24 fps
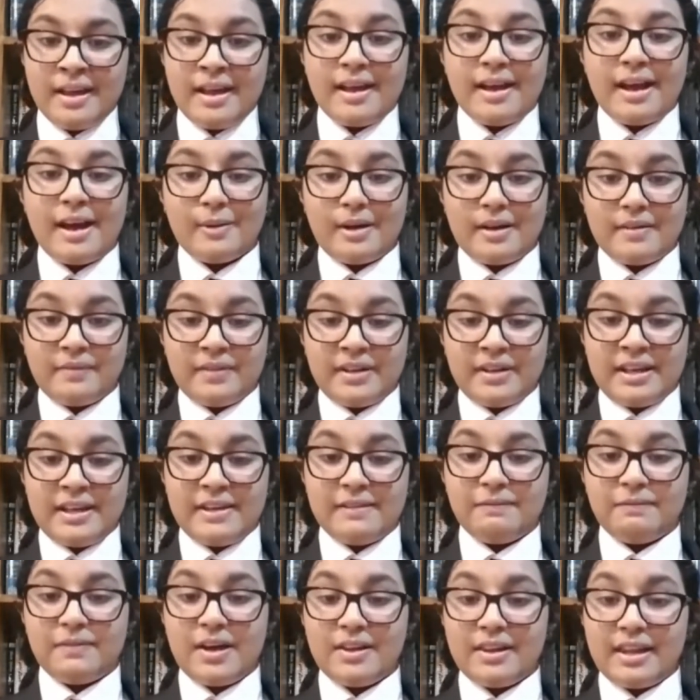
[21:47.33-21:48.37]
However,
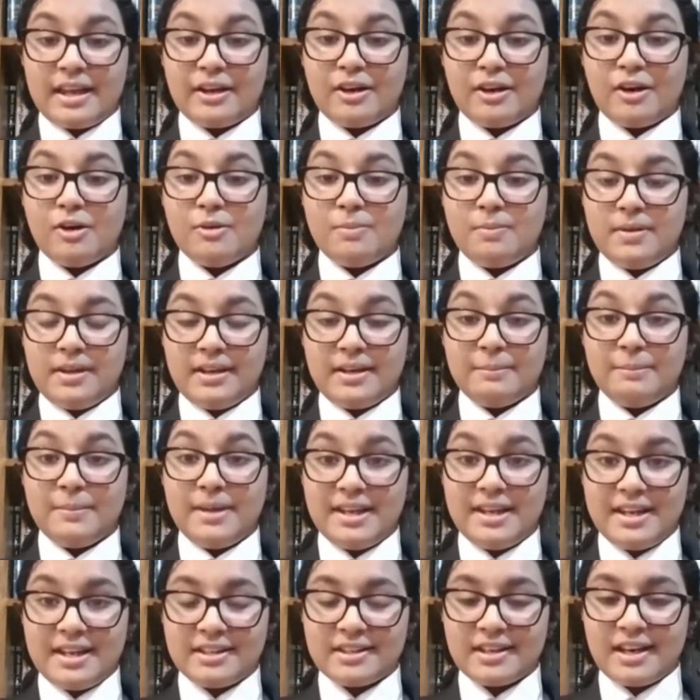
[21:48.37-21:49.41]
it felt like opening a
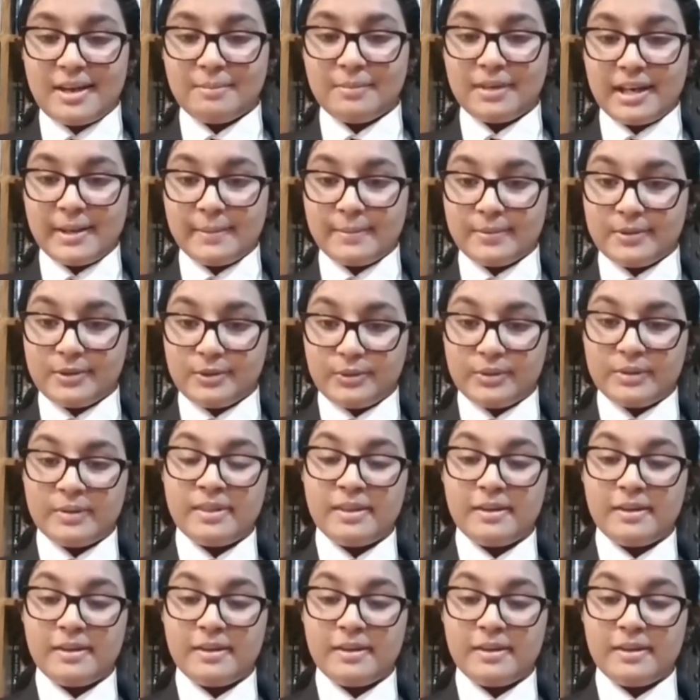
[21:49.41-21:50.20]
mini time capsule.